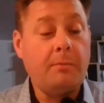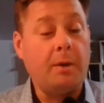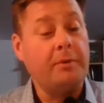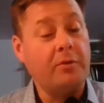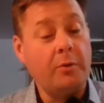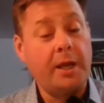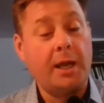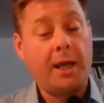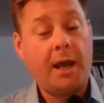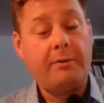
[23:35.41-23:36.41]
But before we
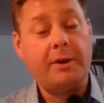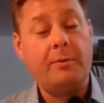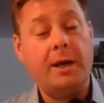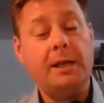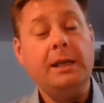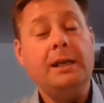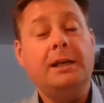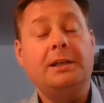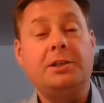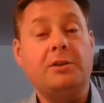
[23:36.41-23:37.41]
get carried away,
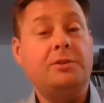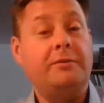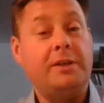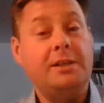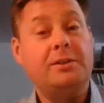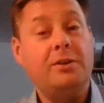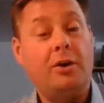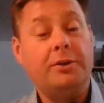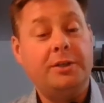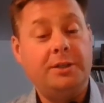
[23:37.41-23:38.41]
Joseph is
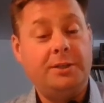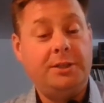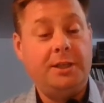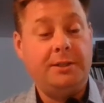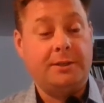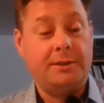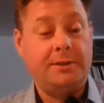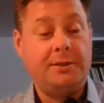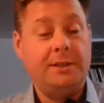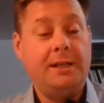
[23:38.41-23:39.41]
not
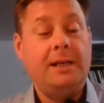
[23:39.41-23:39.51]
Jesus.